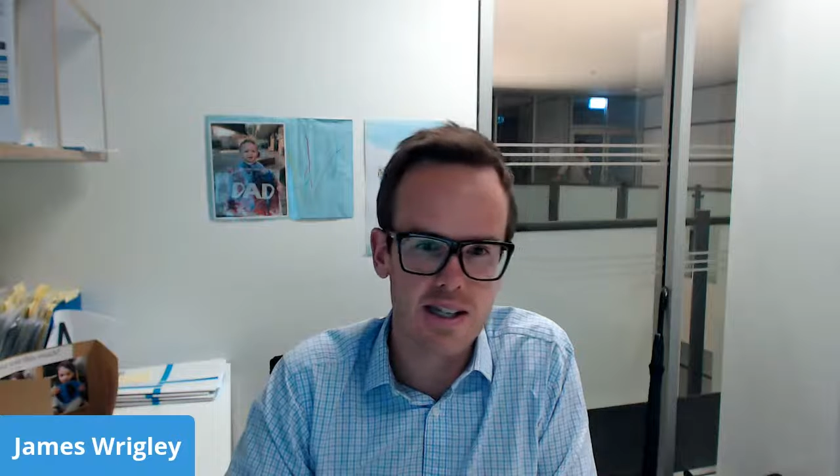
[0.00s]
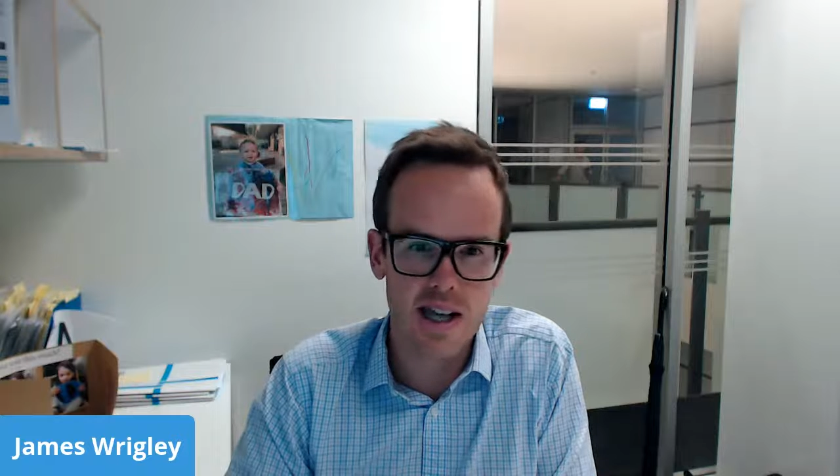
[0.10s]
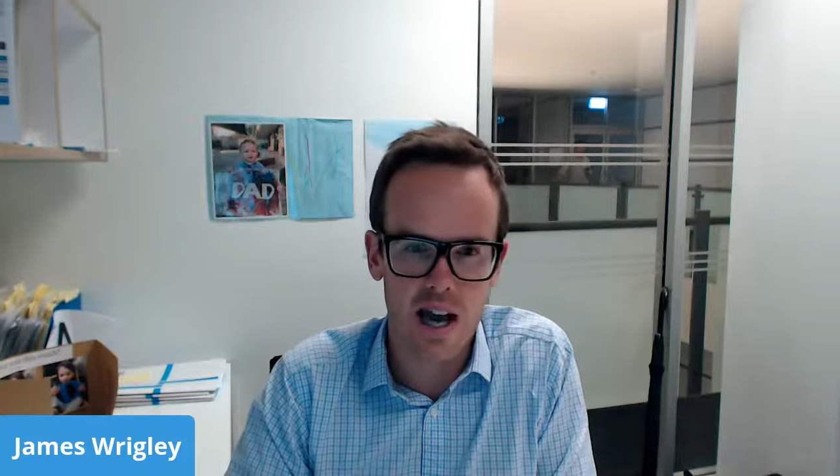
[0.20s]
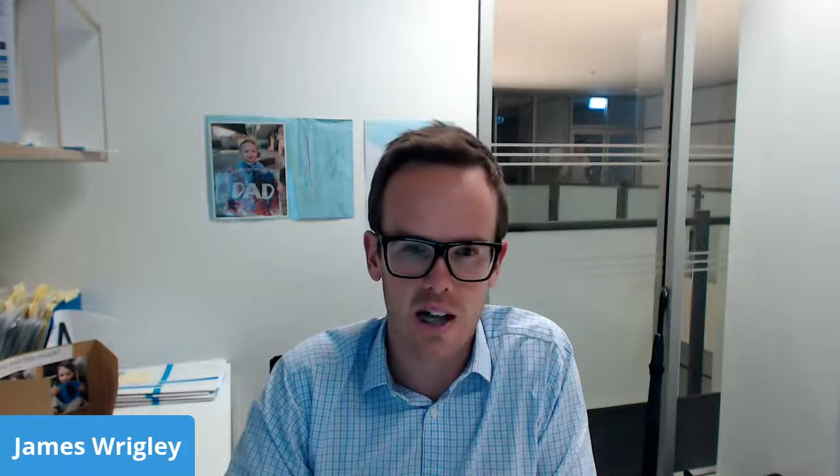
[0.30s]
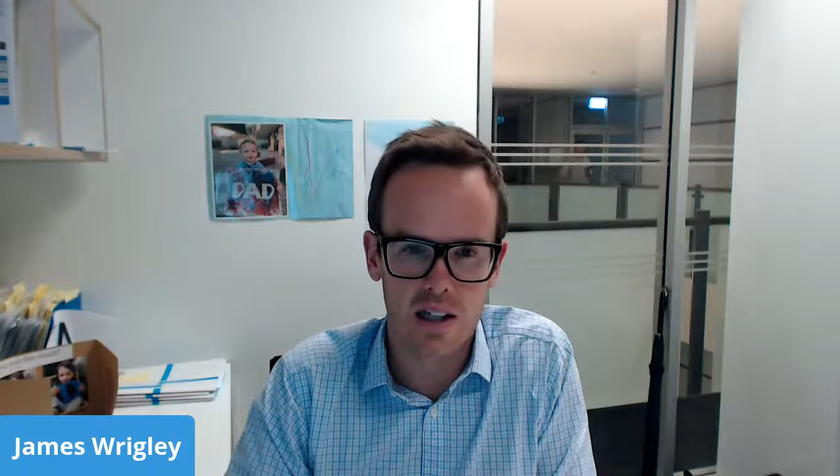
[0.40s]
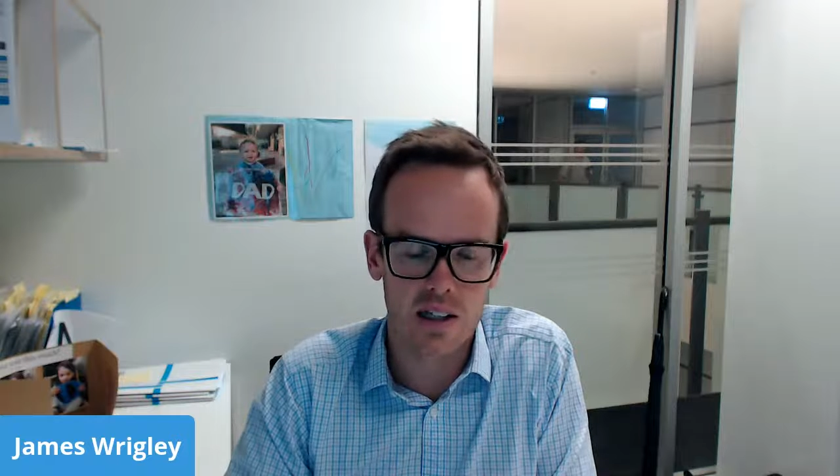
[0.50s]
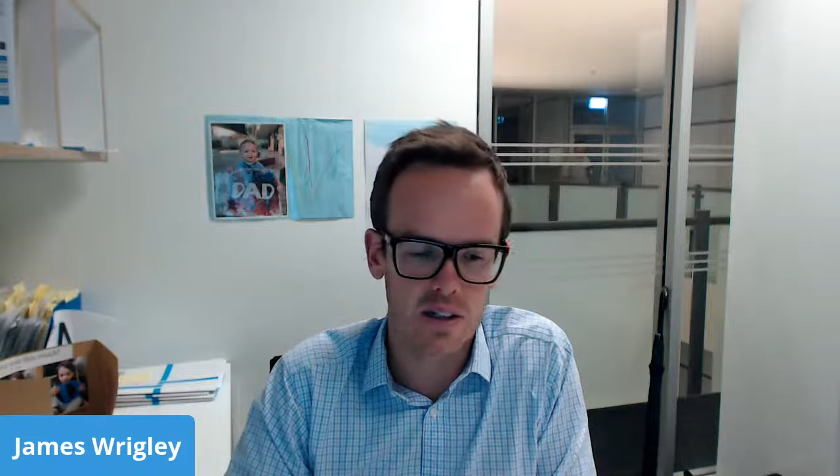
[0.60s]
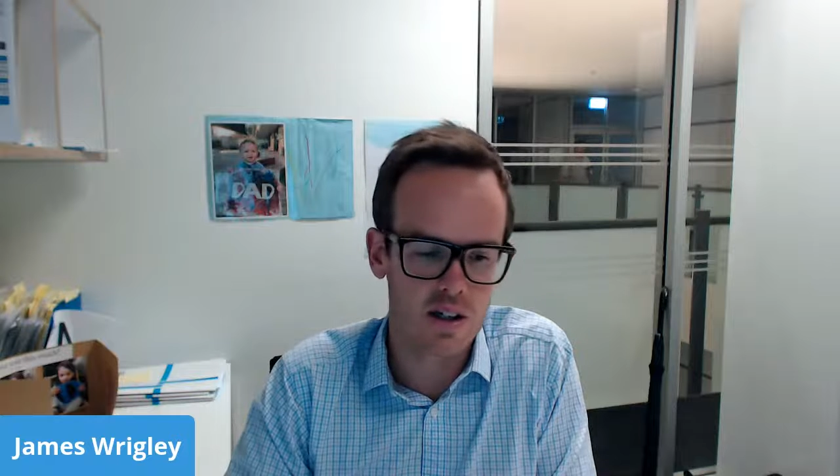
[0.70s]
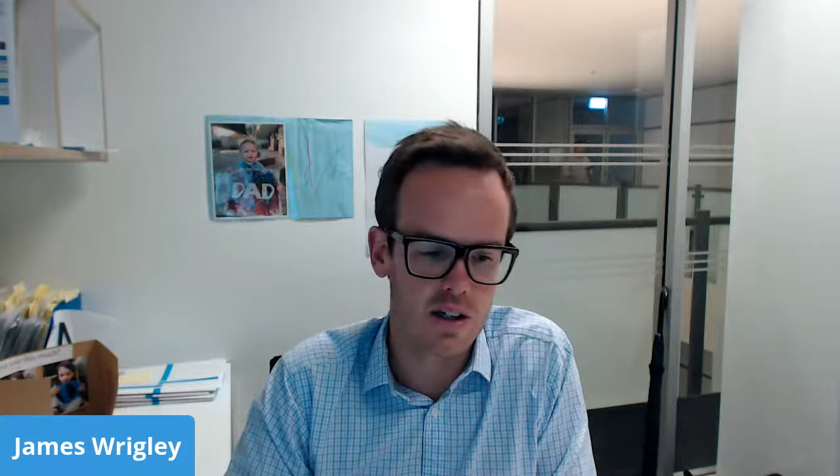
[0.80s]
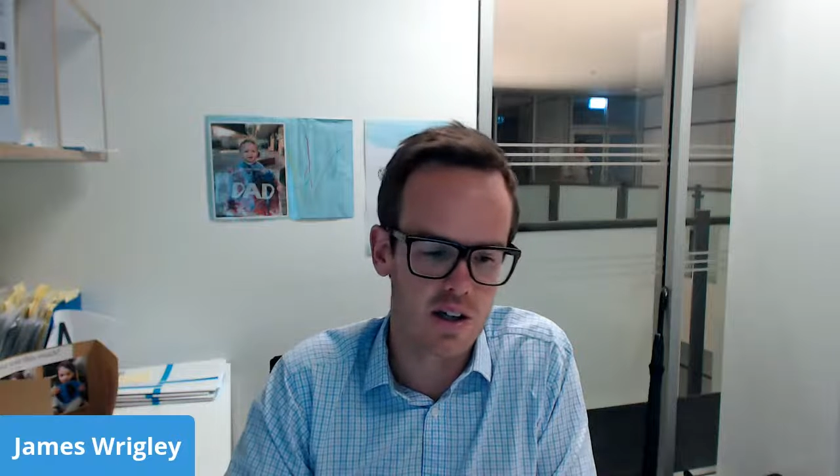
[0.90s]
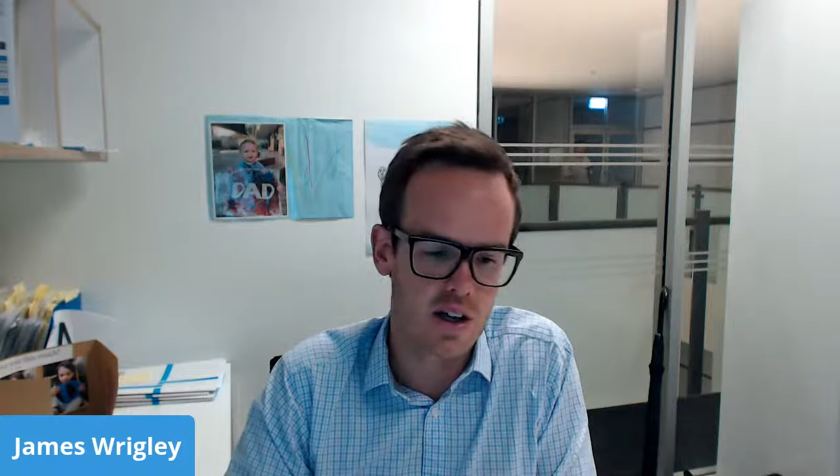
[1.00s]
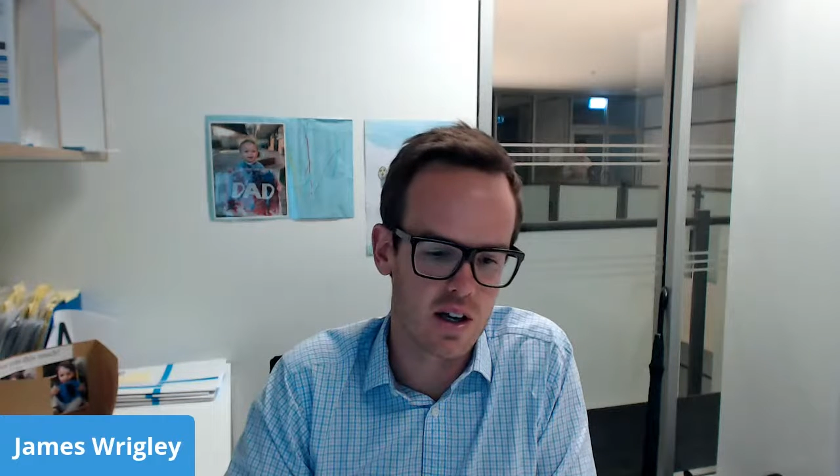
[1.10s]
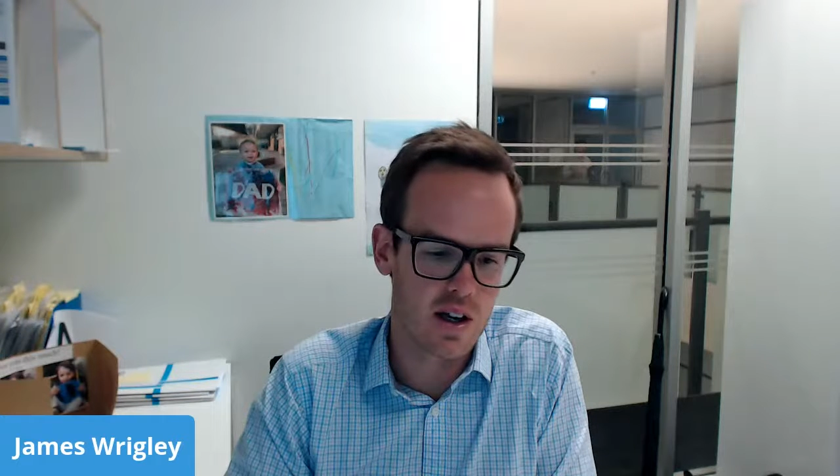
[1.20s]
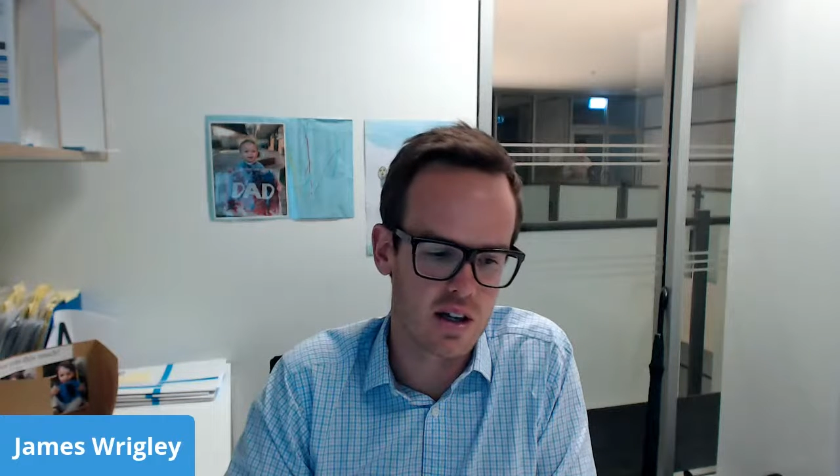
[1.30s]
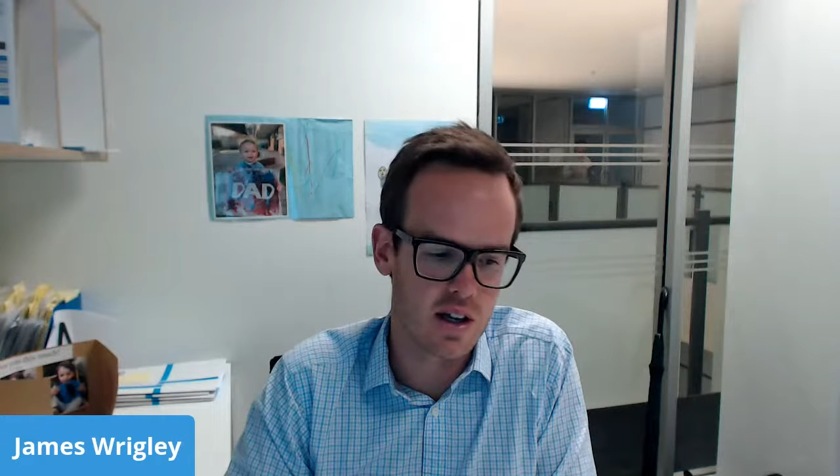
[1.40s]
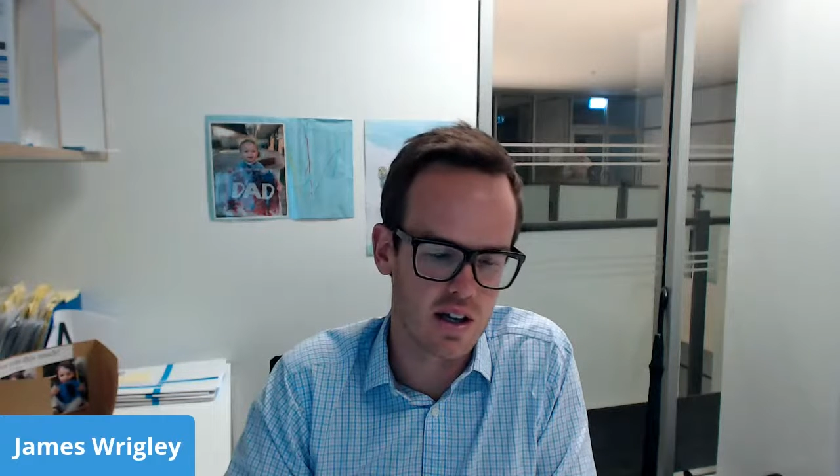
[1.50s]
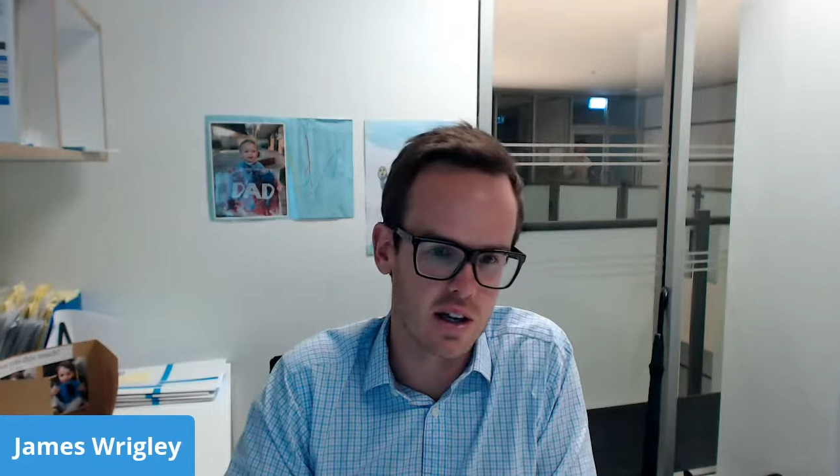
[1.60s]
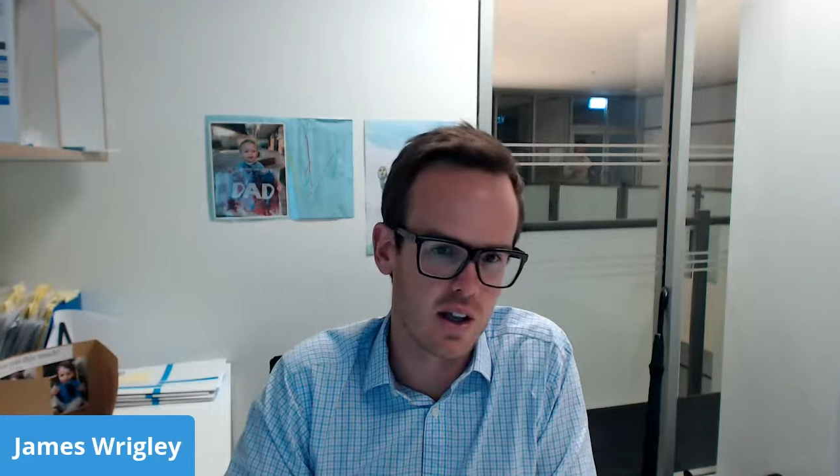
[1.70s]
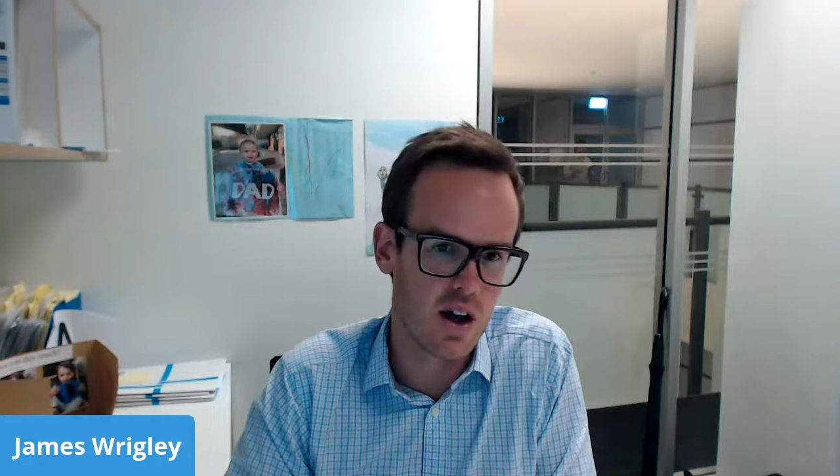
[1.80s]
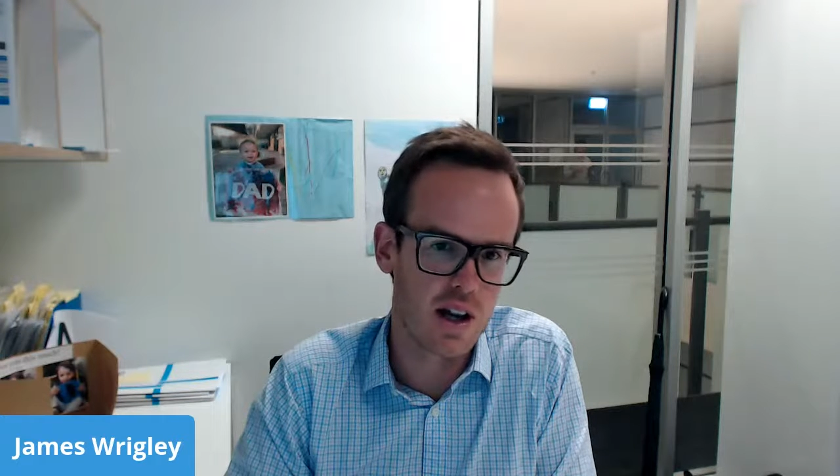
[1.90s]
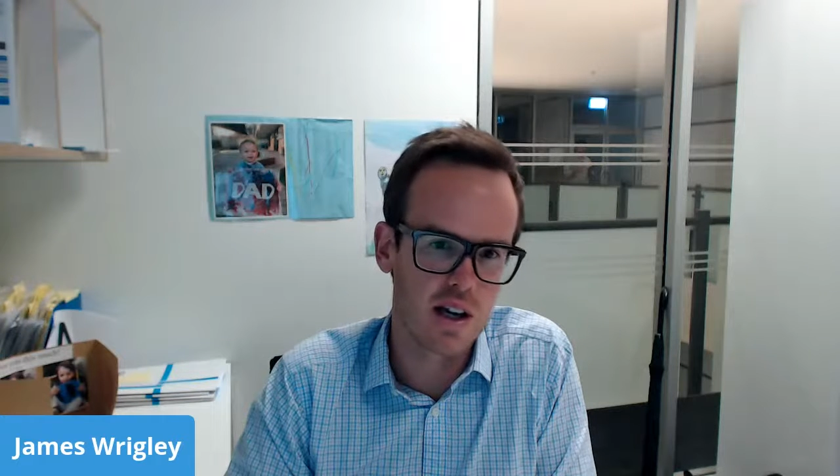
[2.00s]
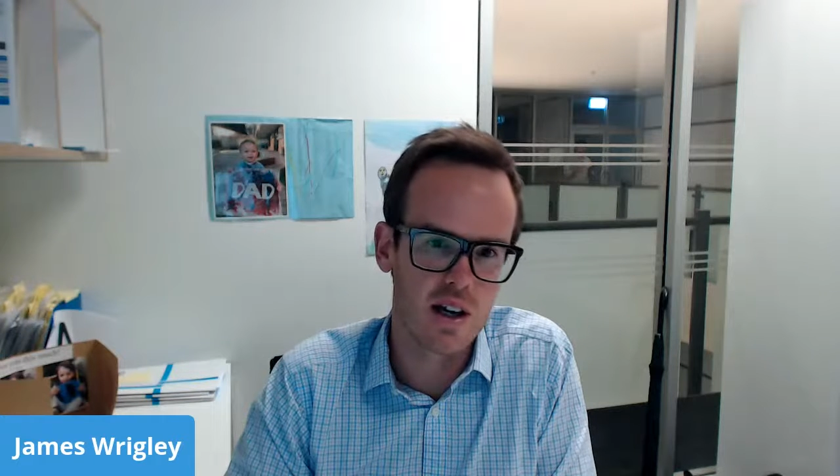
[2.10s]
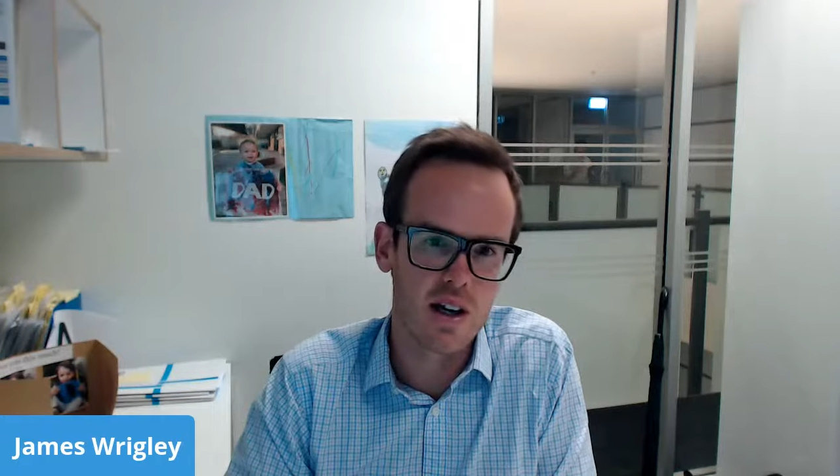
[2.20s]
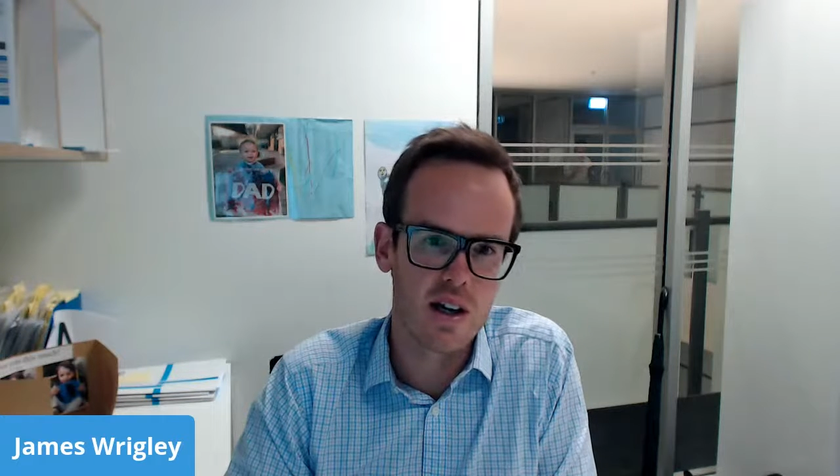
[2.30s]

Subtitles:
sell and the like.